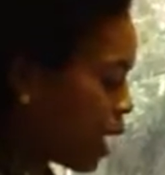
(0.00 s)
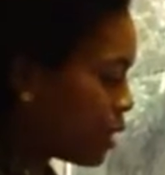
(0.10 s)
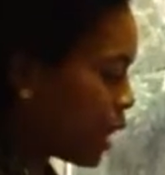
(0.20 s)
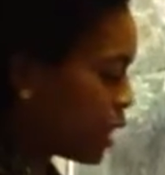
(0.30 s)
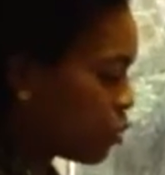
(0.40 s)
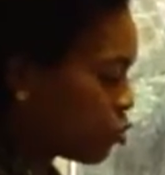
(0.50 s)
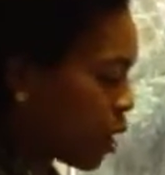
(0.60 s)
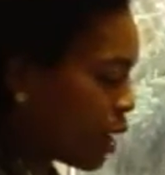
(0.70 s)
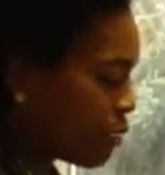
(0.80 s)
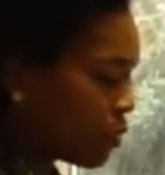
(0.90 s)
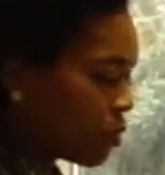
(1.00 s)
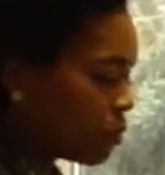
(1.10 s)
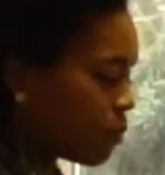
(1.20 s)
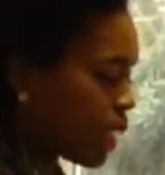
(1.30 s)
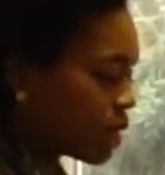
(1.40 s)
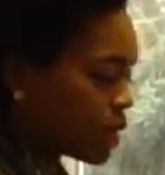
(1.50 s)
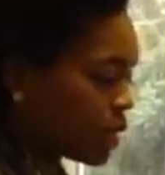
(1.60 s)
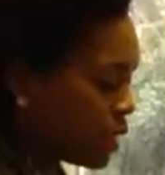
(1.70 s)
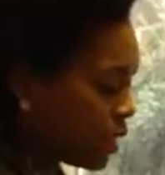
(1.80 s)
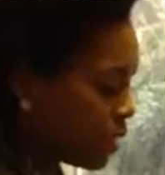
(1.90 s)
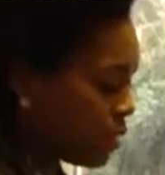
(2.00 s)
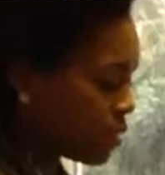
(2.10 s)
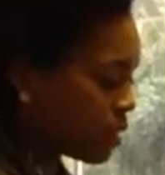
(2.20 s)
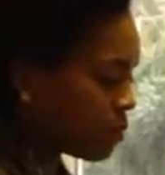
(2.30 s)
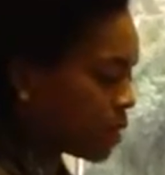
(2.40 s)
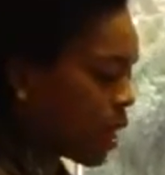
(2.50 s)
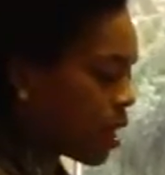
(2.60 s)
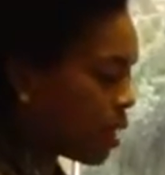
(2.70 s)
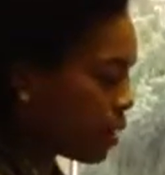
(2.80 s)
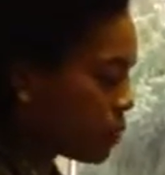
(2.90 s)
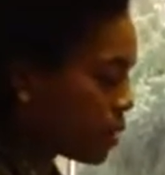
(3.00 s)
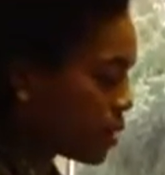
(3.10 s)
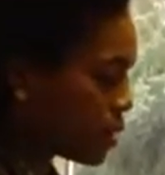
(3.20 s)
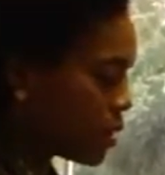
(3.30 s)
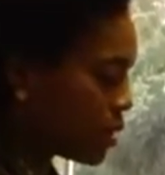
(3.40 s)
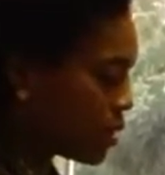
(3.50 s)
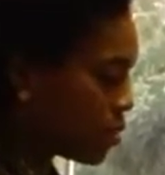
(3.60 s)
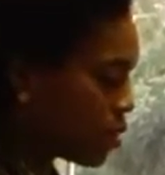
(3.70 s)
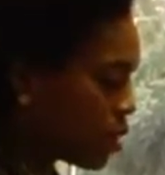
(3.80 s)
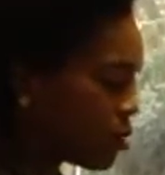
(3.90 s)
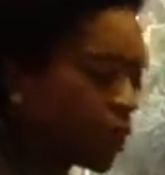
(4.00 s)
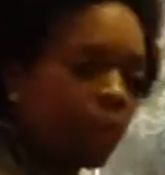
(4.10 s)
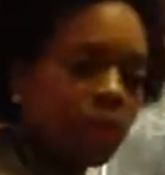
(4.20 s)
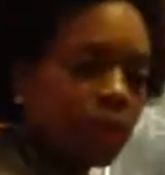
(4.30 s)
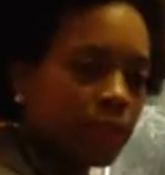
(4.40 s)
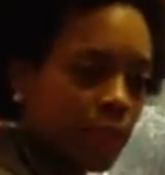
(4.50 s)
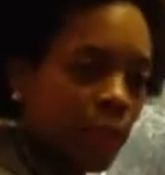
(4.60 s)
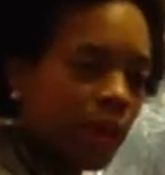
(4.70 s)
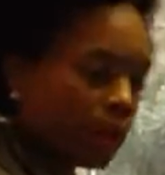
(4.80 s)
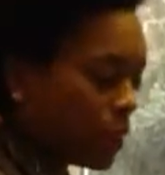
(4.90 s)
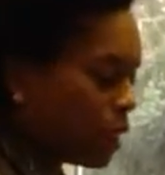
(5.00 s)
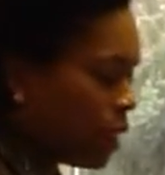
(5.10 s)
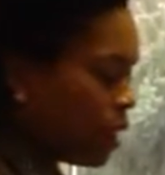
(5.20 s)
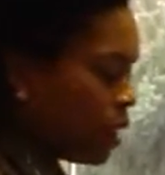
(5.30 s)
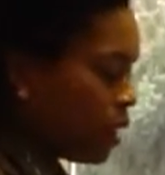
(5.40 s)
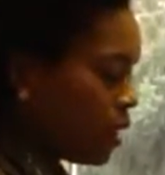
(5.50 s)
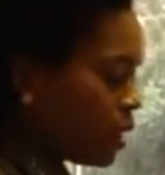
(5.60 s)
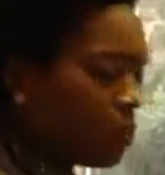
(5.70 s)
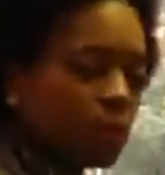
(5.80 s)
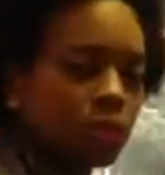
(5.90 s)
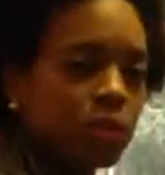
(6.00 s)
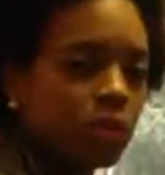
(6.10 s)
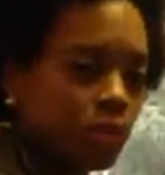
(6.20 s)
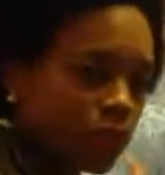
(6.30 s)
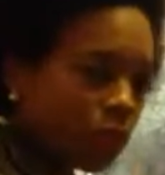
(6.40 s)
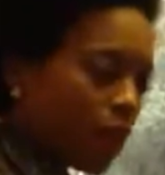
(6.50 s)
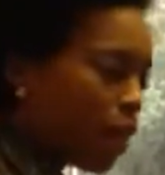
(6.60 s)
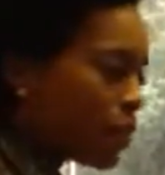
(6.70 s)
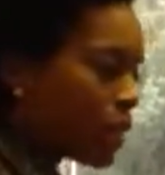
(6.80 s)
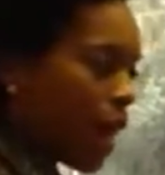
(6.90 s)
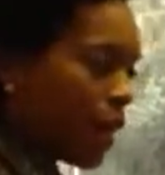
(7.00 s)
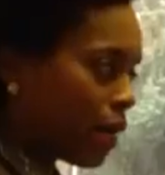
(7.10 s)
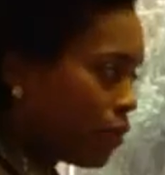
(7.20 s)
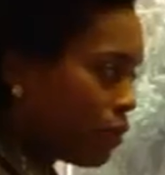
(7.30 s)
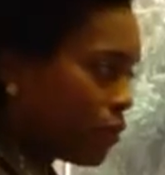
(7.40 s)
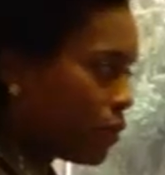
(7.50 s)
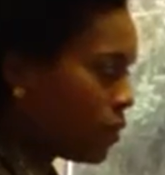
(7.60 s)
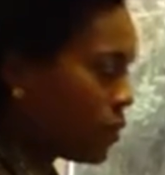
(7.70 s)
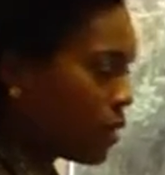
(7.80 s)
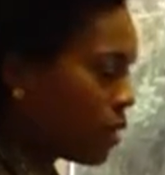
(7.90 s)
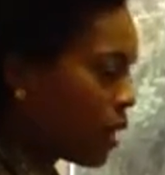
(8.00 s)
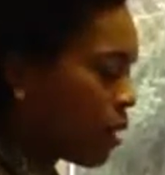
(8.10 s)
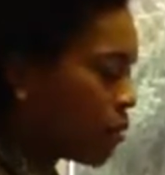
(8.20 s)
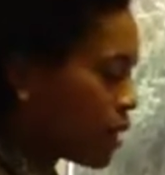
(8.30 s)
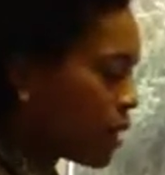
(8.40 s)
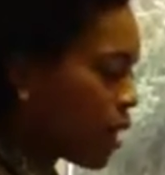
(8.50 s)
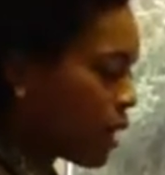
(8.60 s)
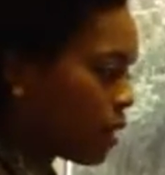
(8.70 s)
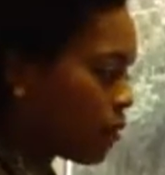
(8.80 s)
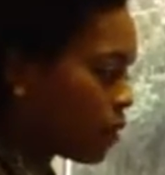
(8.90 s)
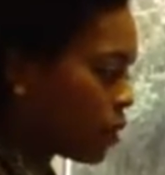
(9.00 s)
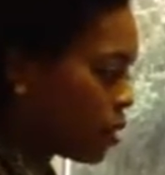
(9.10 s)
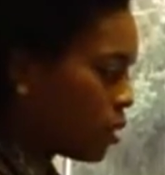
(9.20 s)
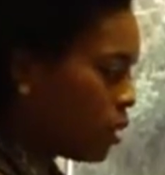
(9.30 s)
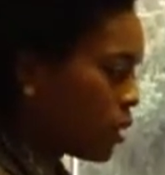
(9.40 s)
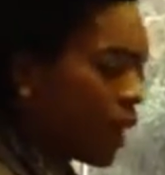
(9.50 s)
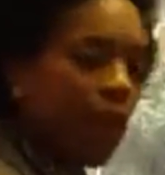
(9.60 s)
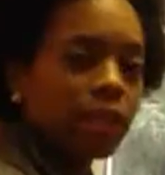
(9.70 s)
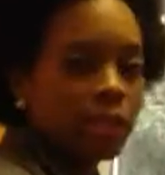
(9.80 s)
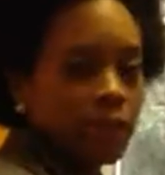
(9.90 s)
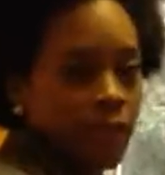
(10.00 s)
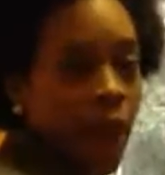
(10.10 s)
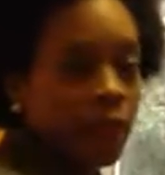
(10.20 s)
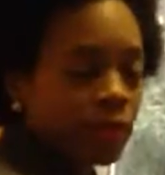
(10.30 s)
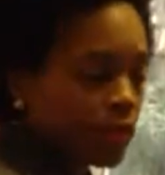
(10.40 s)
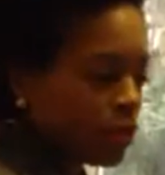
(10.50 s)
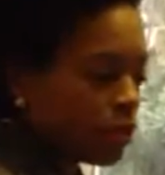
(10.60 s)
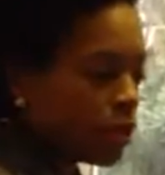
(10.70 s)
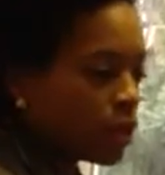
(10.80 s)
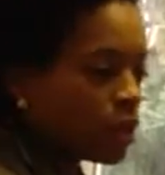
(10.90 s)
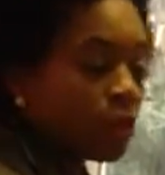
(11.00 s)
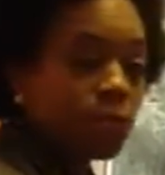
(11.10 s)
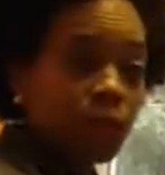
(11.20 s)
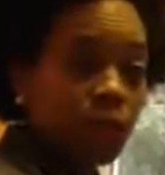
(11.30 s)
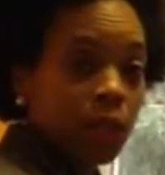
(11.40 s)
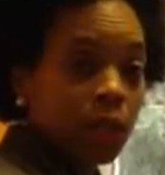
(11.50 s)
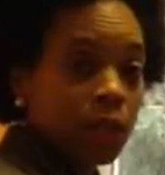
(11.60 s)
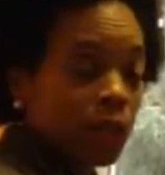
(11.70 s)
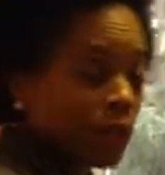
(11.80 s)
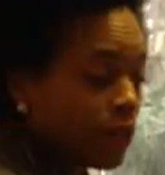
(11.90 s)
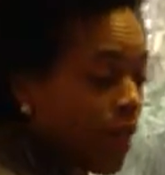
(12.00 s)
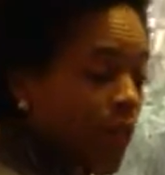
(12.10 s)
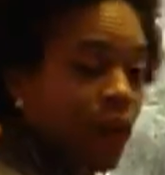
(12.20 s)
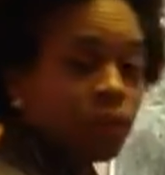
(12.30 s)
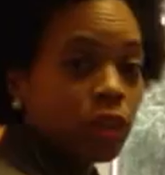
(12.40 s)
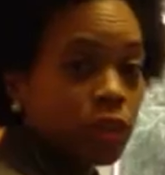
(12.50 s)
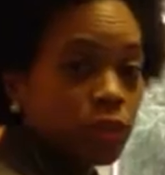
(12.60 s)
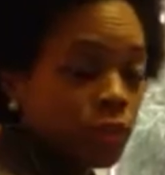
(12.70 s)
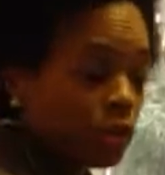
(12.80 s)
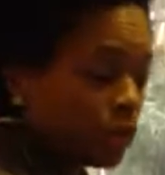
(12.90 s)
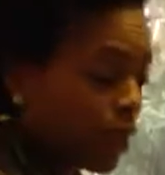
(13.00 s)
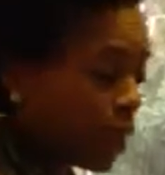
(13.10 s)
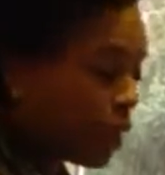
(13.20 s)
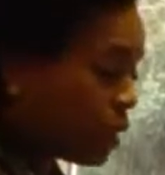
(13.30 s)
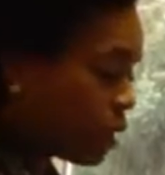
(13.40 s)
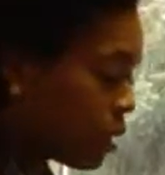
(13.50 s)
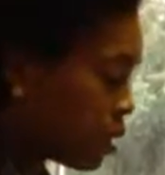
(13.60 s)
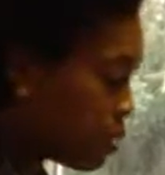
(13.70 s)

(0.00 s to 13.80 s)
I like driving through Bexley sometimes, just, you know, taking my time, and the memories just come alive. You know, they come to life. Cassidy Avenue and Columbia Avenue and